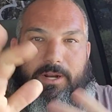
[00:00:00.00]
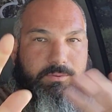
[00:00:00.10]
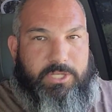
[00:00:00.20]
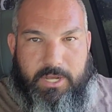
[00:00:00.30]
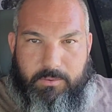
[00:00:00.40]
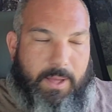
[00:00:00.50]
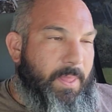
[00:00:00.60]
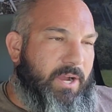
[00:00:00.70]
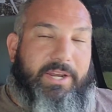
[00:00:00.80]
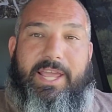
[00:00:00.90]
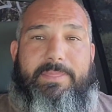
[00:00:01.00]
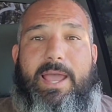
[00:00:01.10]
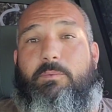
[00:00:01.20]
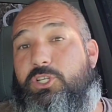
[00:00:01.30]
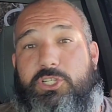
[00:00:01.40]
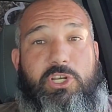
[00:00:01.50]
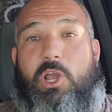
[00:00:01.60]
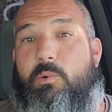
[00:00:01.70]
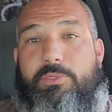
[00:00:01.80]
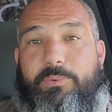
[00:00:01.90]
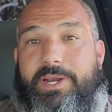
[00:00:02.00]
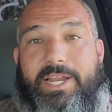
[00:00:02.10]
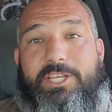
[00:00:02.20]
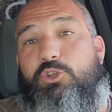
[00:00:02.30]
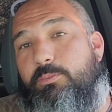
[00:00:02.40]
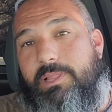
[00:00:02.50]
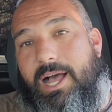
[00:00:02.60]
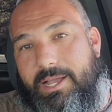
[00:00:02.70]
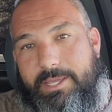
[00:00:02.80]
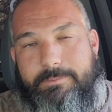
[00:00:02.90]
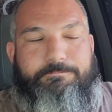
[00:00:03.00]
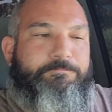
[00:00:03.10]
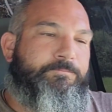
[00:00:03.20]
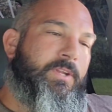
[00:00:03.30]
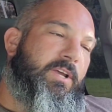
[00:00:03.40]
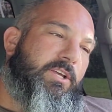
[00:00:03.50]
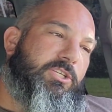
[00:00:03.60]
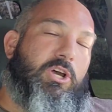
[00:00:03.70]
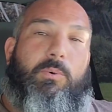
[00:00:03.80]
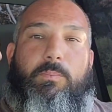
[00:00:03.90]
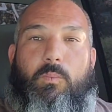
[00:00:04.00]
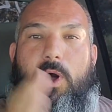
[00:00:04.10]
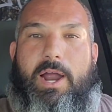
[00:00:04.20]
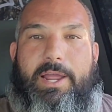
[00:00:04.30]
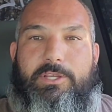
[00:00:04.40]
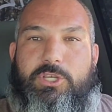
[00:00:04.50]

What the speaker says: So I'm not going to get in that. We're just going to go with a 392 block. So, all right.